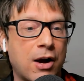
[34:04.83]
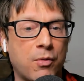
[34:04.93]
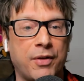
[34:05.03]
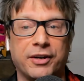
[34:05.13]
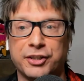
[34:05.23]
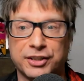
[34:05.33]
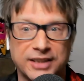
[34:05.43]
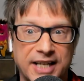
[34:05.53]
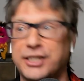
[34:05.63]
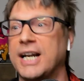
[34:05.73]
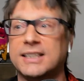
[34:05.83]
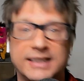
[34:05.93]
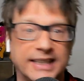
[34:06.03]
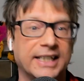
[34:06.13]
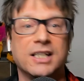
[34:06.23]
now, where they're just
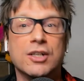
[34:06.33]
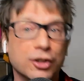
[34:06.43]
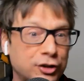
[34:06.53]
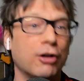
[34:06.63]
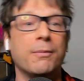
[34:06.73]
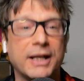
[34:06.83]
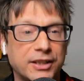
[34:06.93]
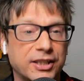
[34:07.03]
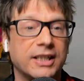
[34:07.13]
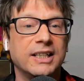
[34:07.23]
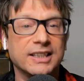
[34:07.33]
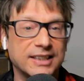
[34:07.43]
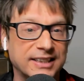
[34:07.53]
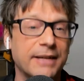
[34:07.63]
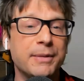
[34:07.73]
digesting so much
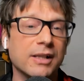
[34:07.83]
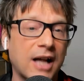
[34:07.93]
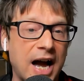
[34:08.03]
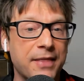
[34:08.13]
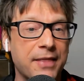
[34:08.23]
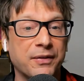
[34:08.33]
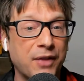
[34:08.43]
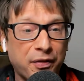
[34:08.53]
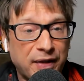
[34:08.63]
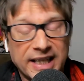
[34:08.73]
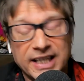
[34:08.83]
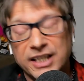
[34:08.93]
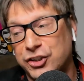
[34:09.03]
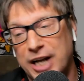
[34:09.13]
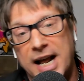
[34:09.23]
stimuli that nothing
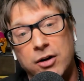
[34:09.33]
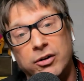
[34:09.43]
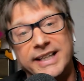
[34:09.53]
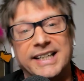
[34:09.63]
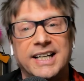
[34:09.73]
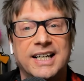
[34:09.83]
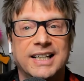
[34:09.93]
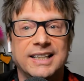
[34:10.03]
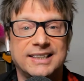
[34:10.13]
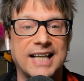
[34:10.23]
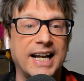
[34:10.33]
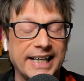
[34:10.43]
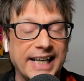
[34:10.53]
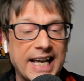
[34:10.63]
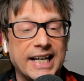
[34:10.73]
is generally
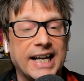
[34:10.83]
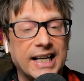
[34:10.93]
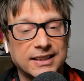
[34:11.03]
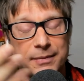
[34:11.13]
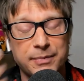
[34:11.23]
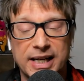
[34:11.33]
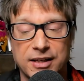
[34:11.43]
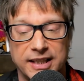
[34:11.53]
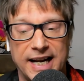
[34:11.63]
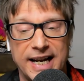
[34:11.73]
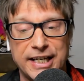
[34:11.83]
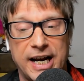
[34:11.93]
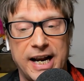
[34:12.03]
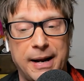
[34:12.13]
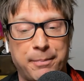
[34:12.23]
setting in. And something else that
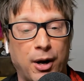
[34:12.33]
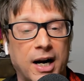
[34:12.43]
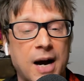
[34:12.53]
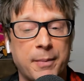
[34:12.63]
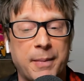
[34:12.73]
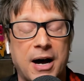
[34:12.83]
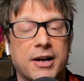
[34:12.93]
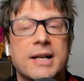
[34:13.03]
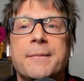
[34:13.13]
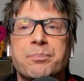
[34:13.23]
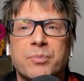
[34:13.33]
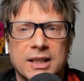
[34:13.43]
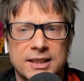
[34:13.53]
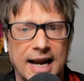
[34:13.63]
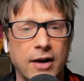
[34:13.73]
AJ had brought up about
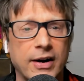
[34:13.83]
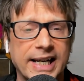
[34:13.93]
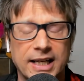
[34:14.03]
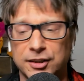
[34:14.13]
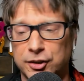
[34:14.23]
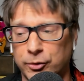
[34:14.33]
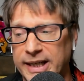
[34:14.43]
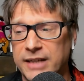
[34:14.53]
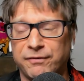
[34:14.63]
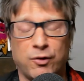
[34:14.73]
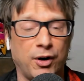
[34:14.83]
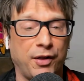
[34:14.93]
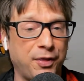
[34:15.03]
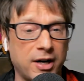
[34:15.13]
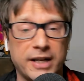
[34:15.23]
staring at a screen for
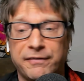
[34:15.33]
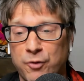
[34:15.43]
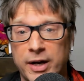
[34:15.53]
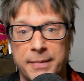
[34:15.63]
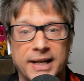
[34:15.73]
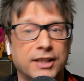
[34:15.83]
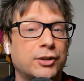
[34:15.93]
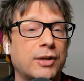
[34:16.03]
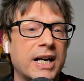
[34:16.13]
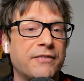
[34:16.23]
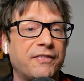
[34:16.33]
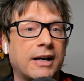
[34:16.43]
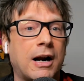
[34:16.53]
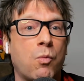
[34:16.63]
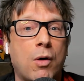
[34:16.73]
30, 40 minutes trying to
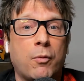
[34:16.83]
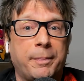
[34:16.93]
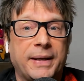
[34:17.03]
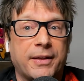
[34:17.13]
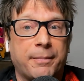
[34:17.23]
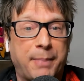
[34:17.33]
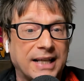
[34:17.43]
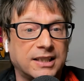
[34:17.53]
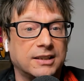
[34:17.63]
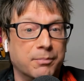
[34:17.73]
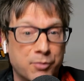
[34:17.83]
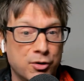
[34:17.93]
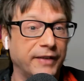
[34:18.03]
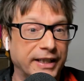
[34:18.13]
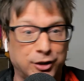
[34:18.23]
figure out what would be the best
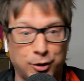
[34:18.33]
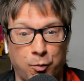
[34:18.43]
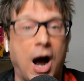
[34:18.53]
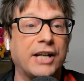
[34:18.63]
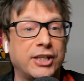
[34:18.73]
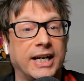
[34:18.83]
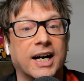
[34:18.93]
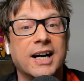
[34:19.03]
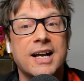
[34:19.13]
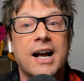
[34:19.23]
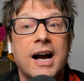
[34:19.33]
movie to watch here.